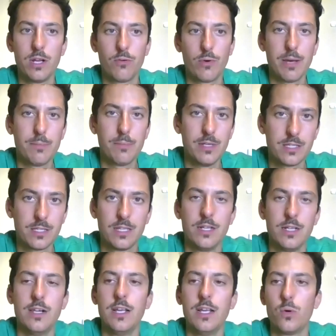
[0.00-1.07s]
rabbit.
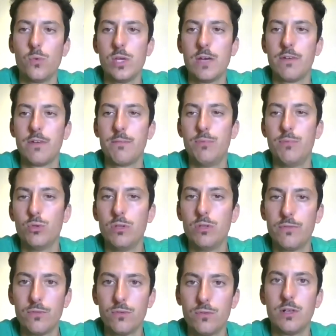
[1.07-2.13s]
We have a
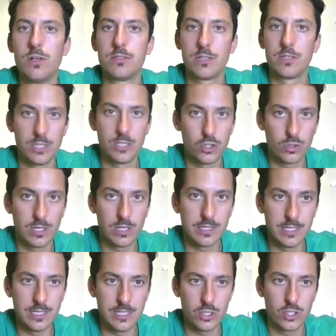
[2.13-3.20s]
beautiful traditional
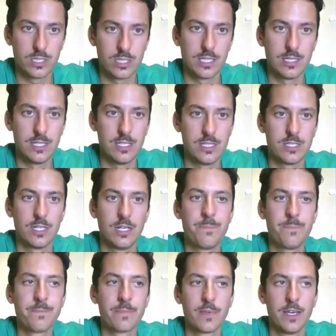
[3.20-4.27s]
dish, is
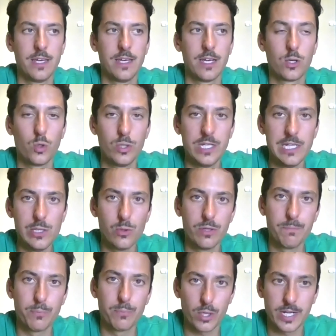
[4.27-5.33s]
coniglio
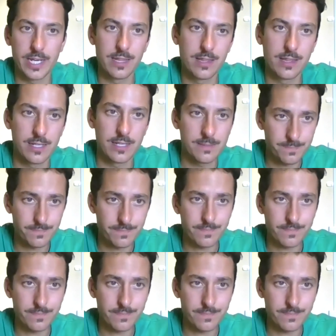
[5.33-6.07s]
in porchetta,